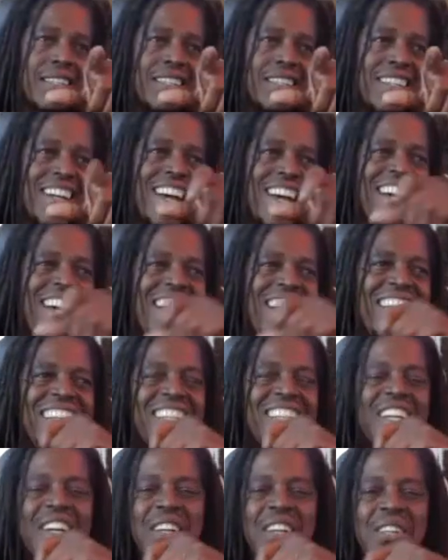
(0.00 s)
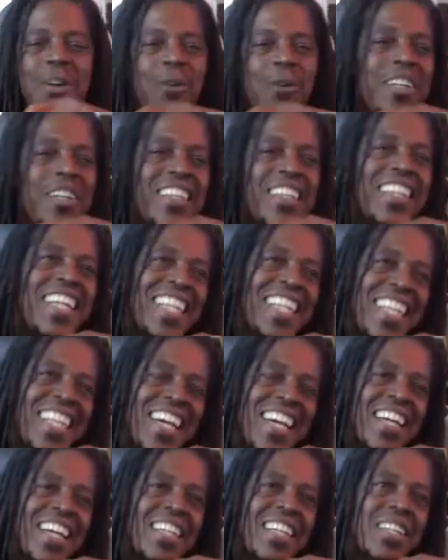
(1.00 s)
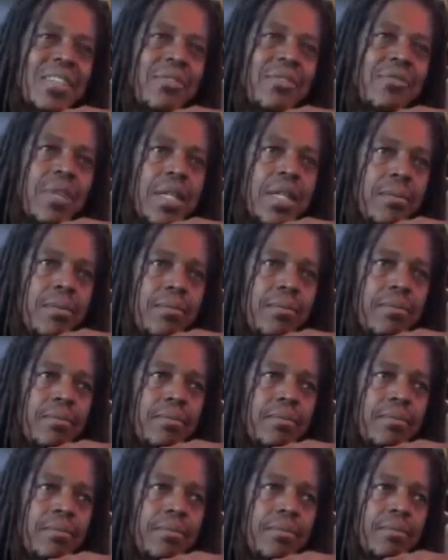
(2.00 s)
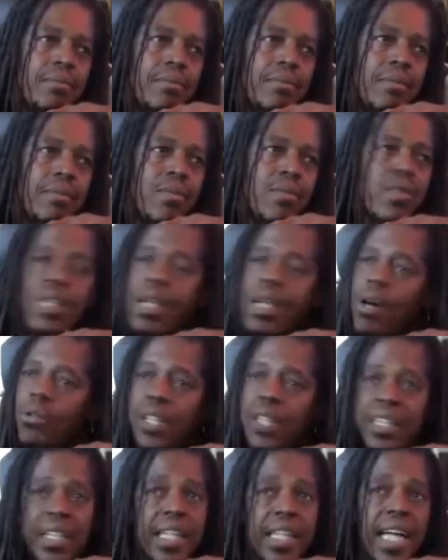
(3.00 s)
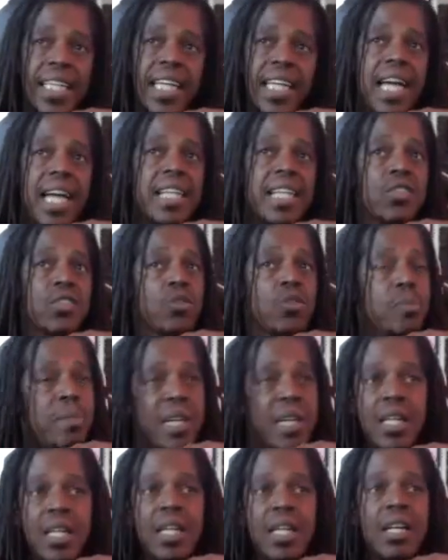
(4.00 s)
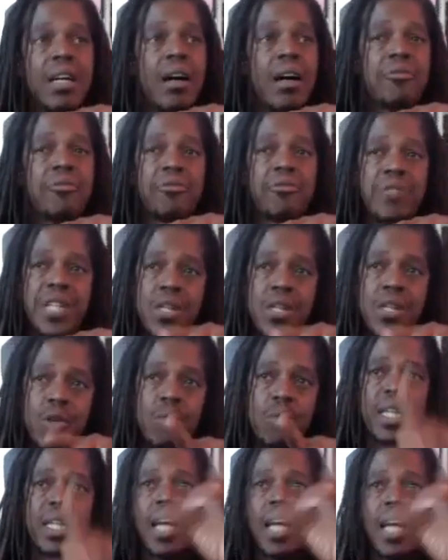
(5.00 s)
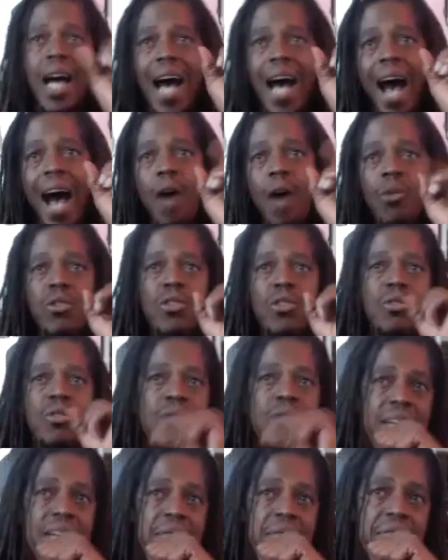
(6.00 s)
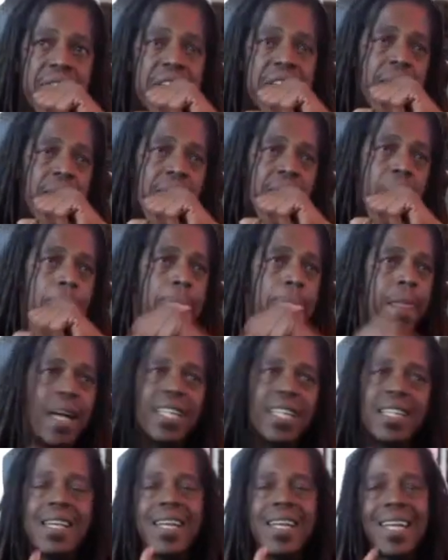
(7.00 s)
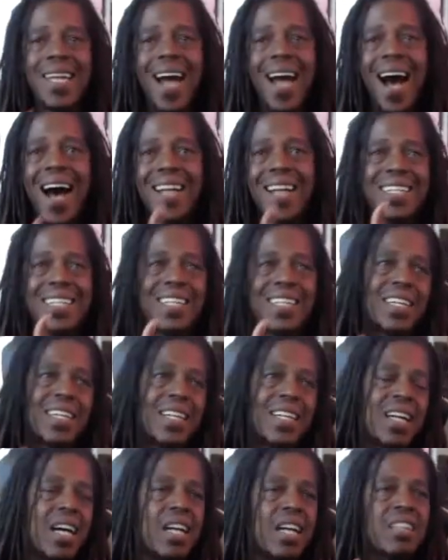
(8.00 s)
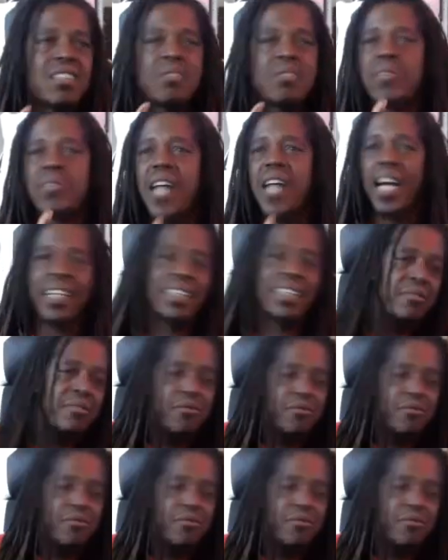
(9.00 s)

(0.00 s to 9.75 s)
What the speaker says: And the only thing that can is freedom. The only thing that can is to be a free human. How do you get freedom? It's not a subjective.